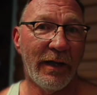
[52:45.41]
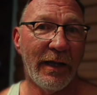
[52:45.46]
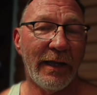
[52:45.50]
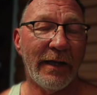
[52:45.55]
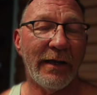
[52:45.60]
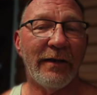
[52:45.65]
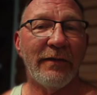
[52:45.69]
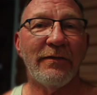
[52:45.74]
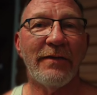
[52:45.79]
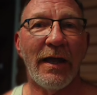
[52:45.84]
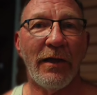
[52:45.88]

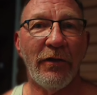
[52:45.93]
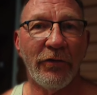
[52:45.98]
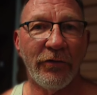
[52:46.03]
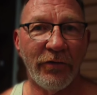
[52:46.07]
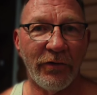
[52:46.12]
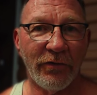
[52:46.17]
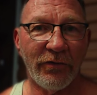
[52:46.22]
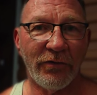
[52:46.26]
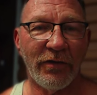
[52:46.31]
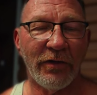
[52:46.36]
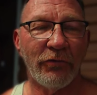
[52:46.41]
and
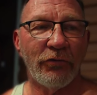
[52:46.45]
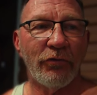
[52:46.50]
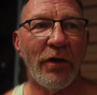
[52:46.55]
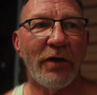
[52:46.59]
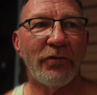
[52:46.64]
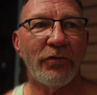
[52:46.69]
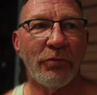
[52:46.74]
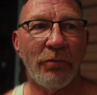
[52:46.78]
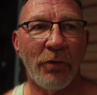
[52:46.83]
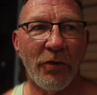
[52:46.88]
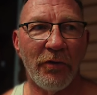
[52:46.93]
intelligence and
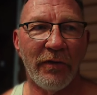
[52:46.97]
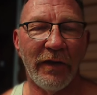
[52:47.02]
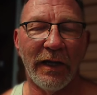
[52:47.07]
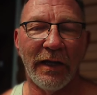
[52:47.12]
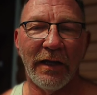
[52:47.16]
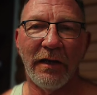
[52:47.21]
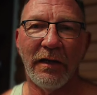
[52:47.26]
trustworthy.